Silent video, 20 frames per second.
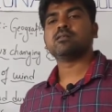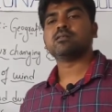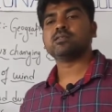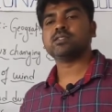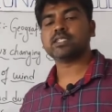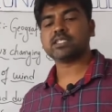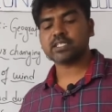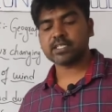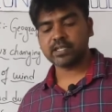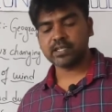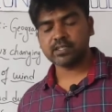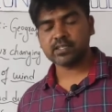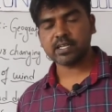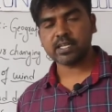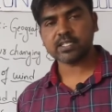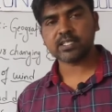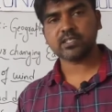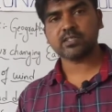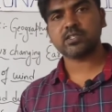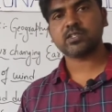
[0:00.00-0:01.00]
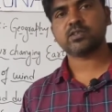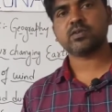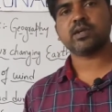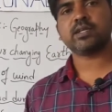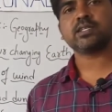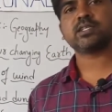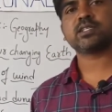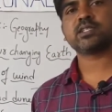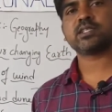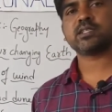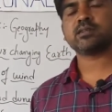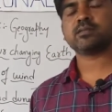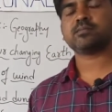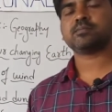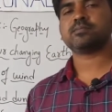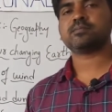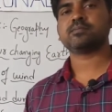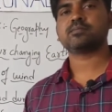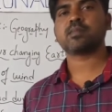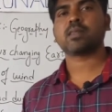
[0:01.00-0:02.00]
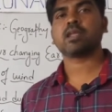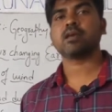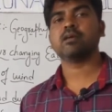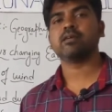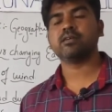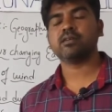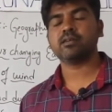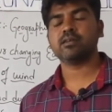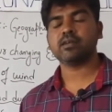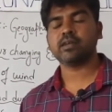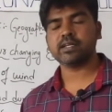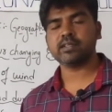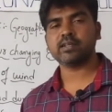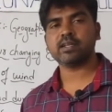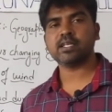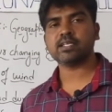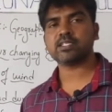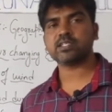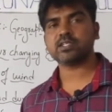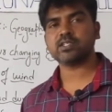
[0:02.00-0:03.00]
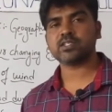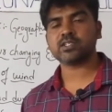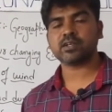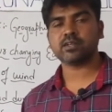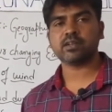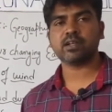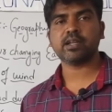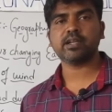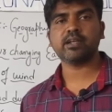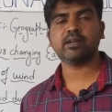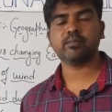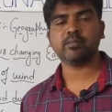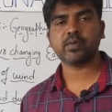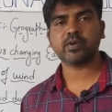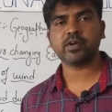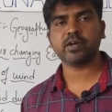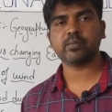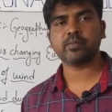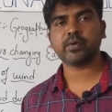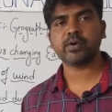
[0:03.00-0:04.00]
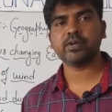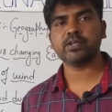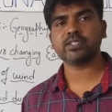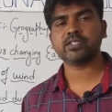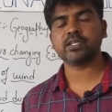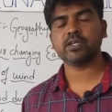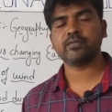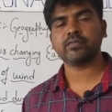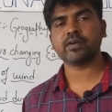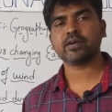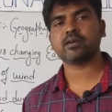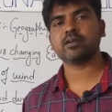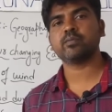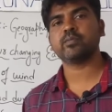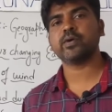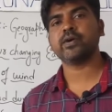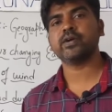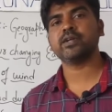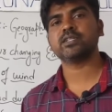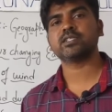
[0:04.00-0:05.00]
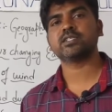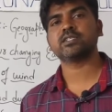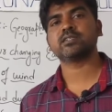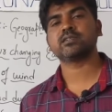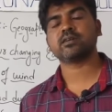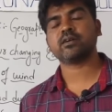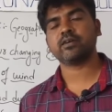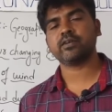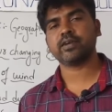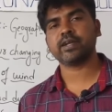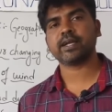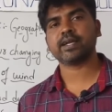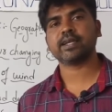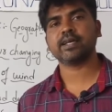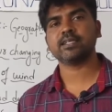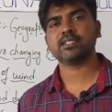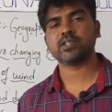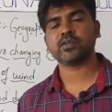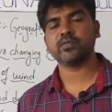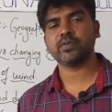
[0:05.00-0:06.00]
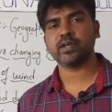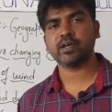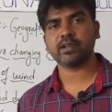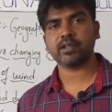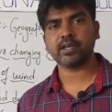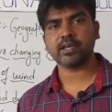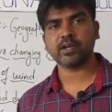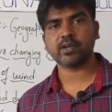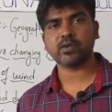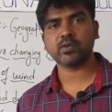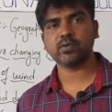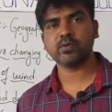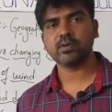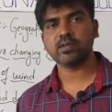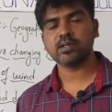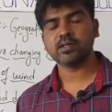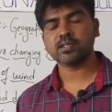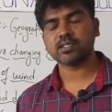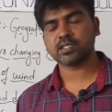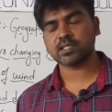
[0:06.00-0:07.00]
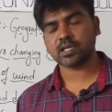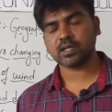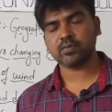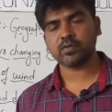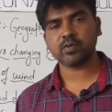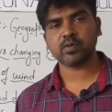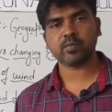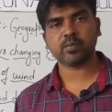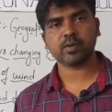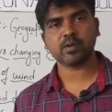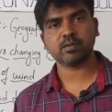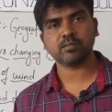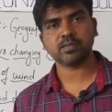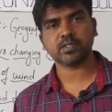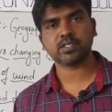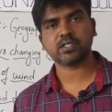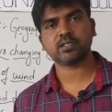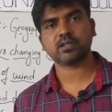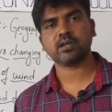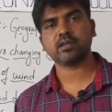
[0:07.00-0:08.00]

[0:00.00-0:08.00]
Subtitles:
Just read the lesson, students. Read the lessons, underline important points, difficult points, contact us. We are here to solve your problems.